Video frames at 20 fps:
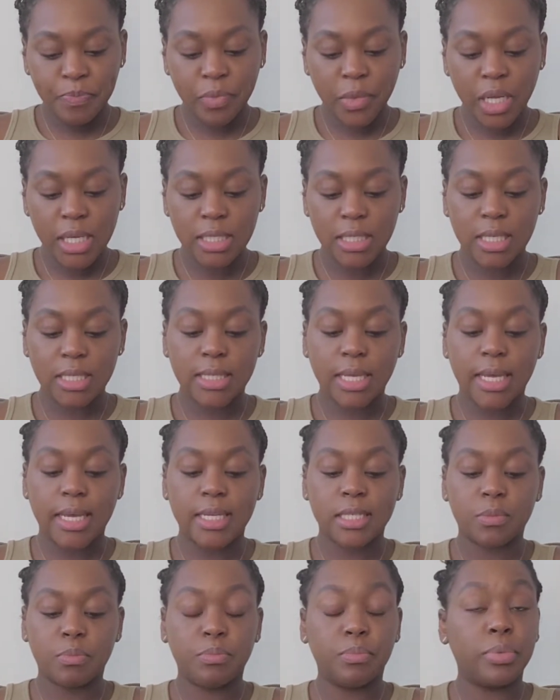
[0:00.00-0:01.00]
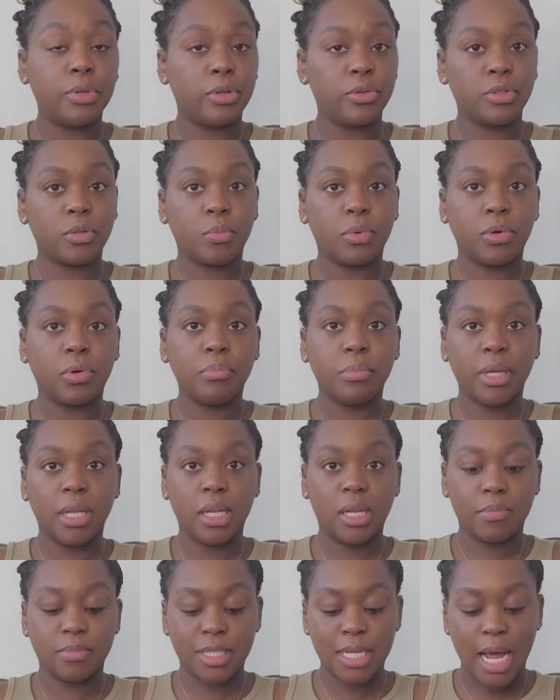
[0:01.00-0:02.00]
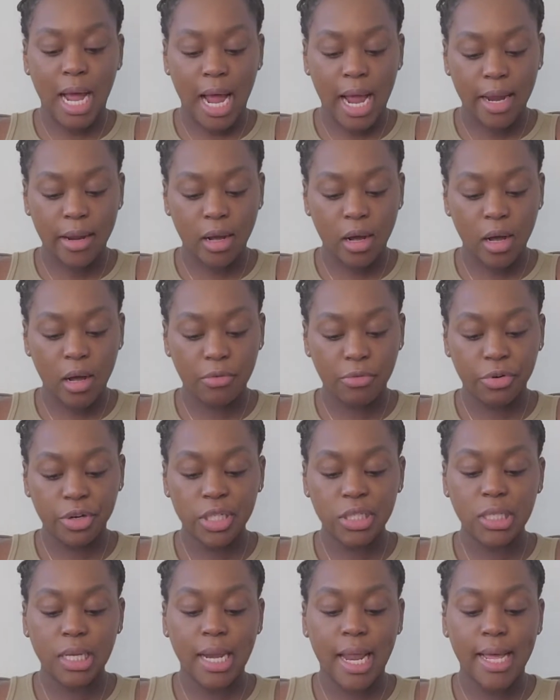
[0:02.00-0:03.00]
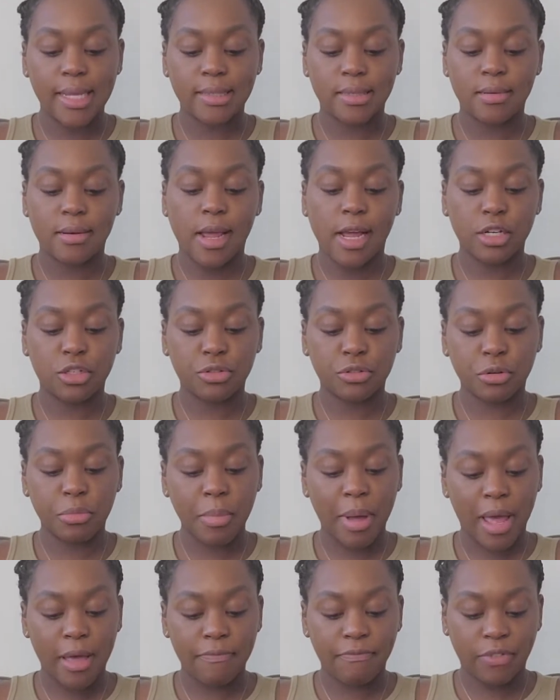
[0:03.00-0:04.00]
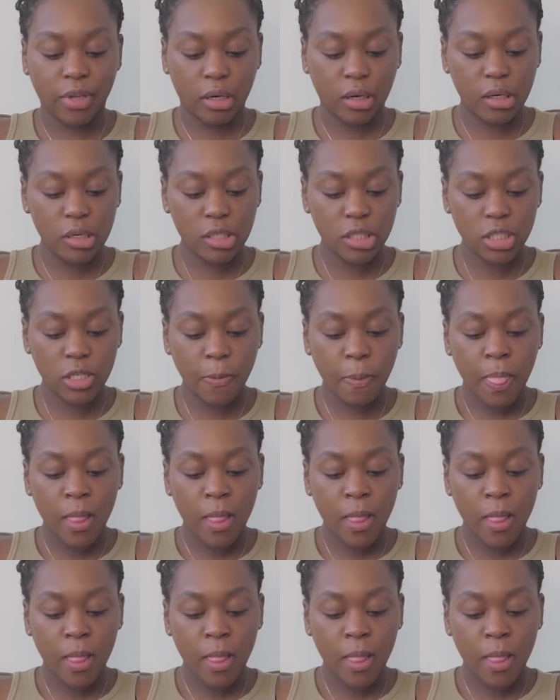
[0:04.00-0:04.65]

It says that it's buildable, medium to high coverage, and has a natural matte finish.